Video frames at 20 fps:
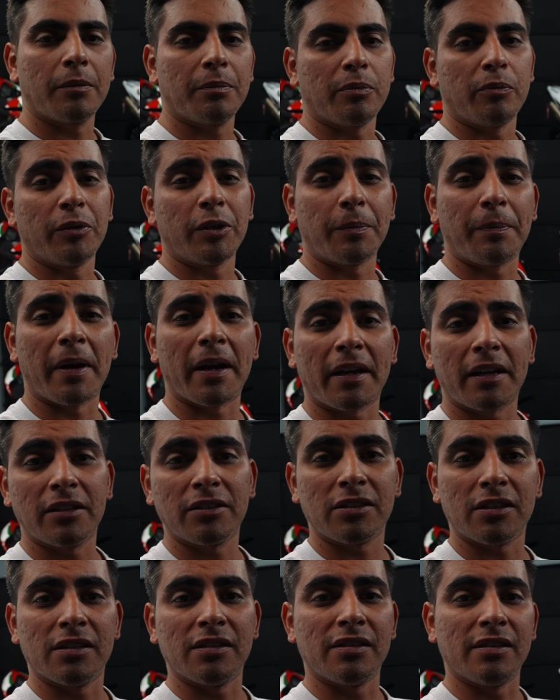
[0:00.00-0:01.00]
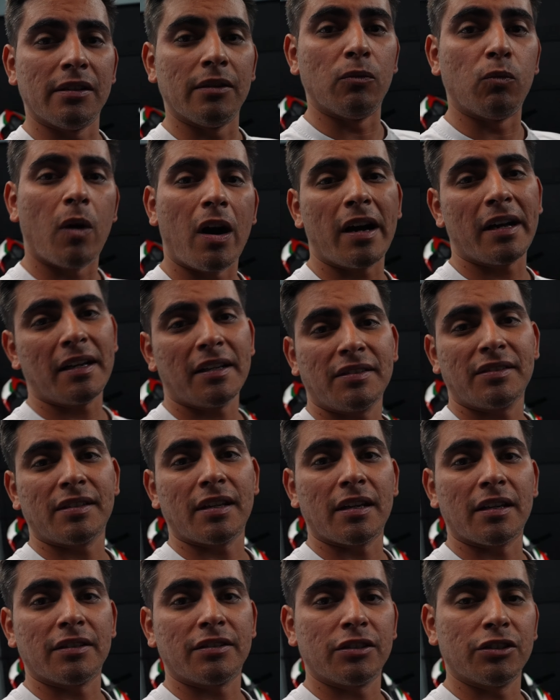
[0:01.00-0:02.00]
up with the package is the
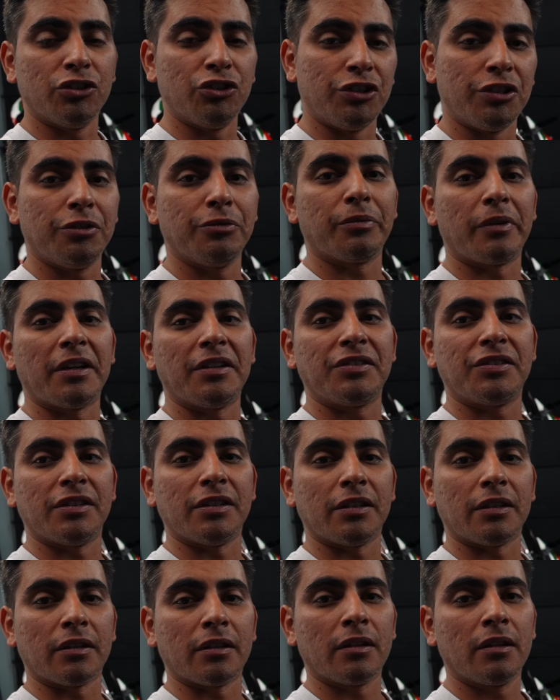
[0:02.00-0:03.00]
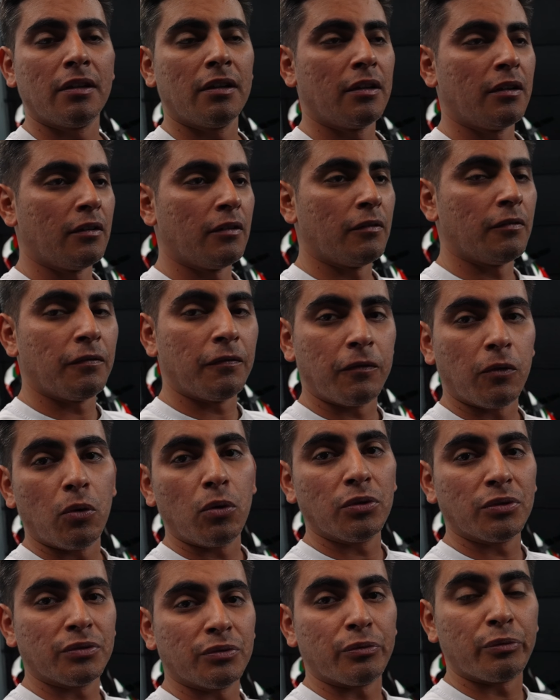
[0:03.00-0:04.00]
YSS G Racing
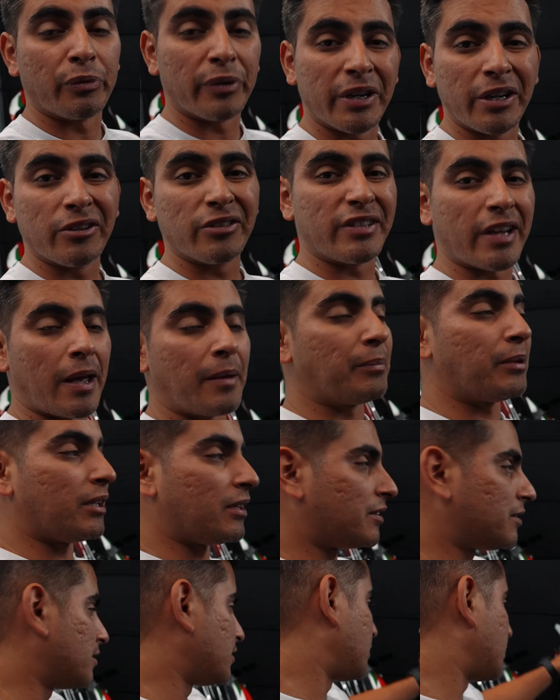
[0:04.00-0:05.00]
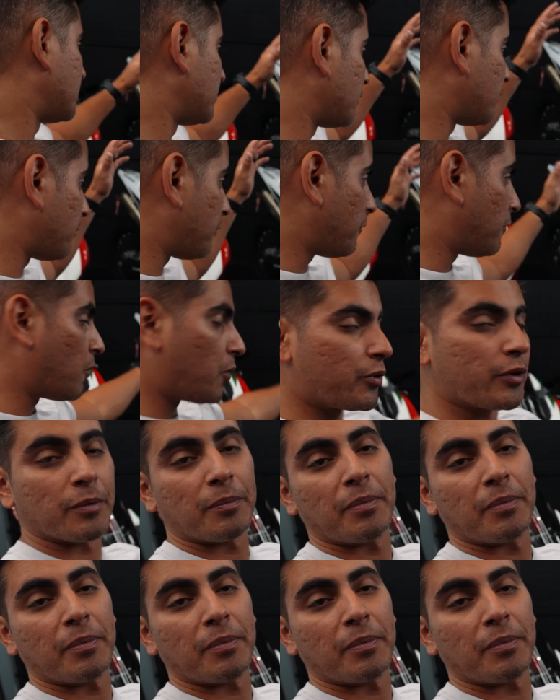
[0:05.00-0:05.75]
full rear dampening system for the